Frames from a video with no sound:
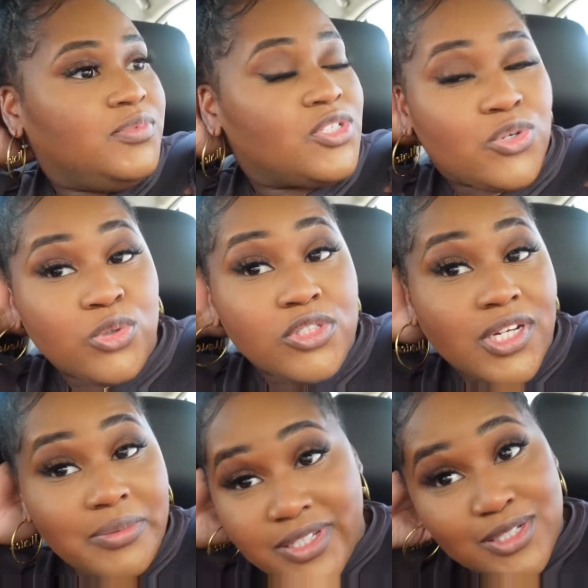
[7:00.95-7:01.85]
The Screw
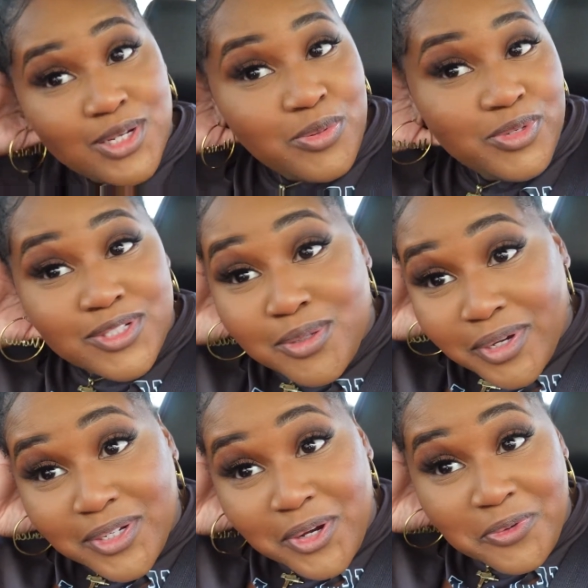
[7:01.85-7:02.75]
shop is open.
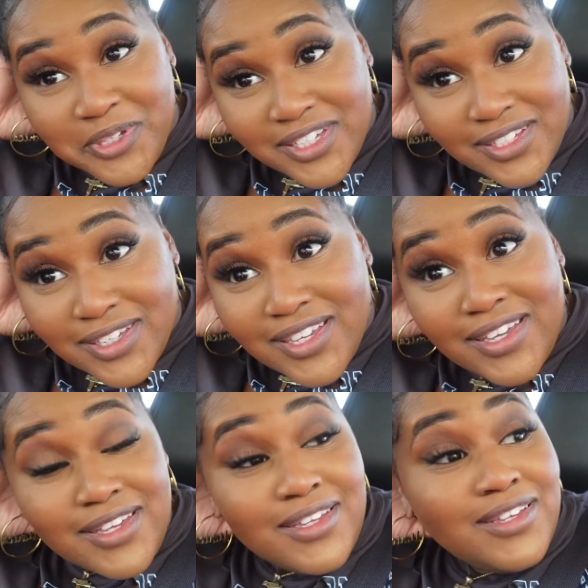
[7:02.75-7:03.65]
Somebody go in
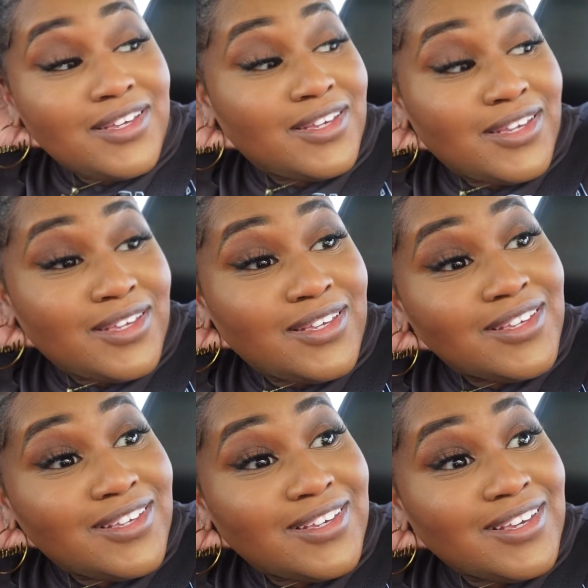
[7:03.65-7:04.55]

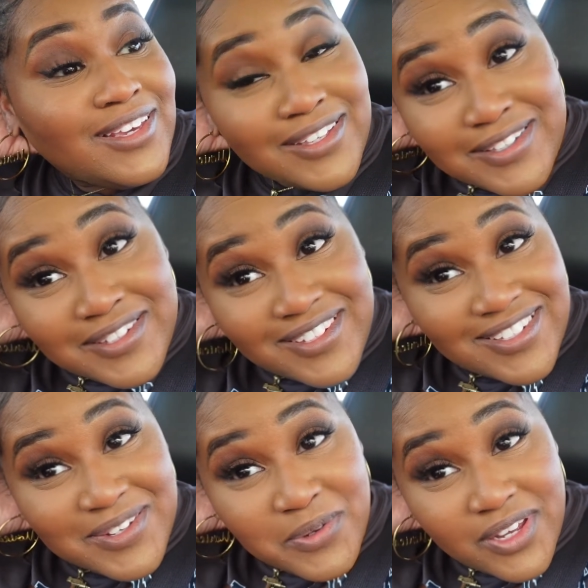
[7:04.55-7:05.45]
and
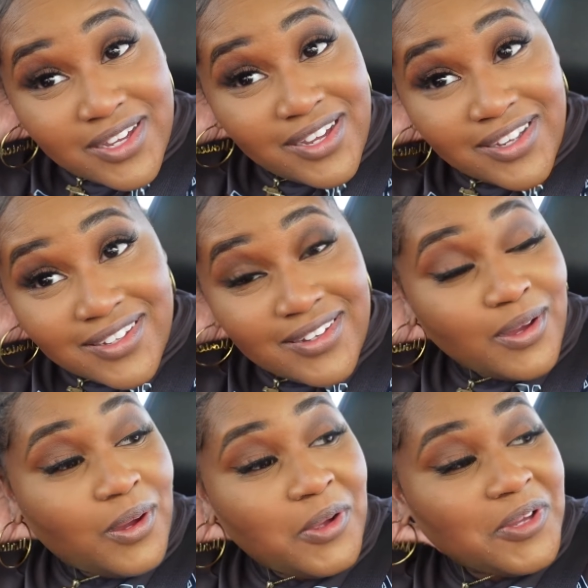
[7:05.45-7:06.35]
see what they got.
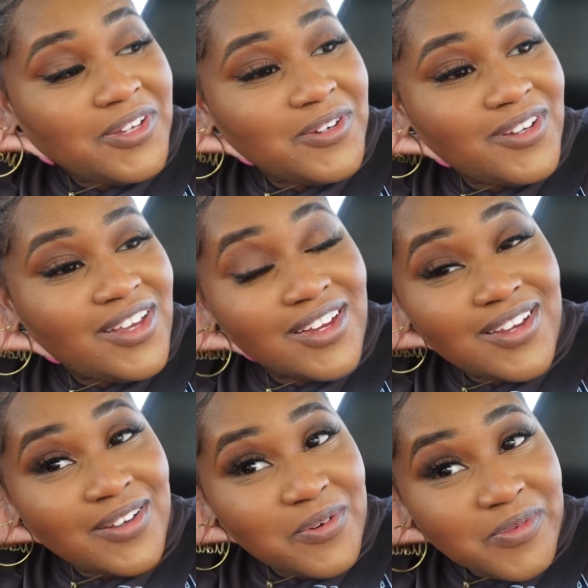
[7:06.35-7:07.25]
I ain't gonna lie, I
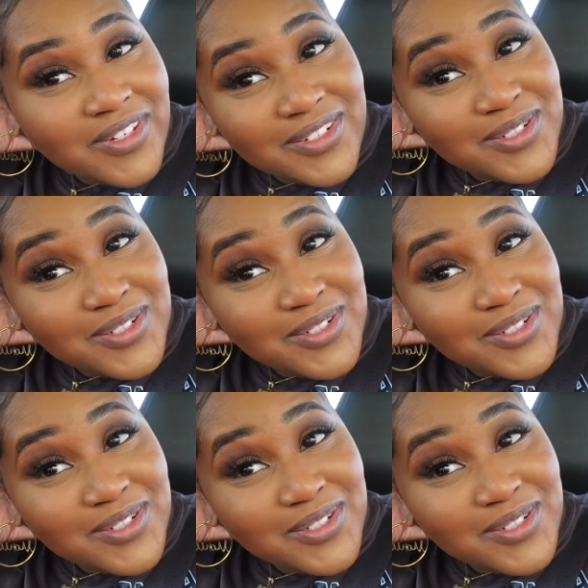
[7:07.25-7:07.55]
kind of want me a little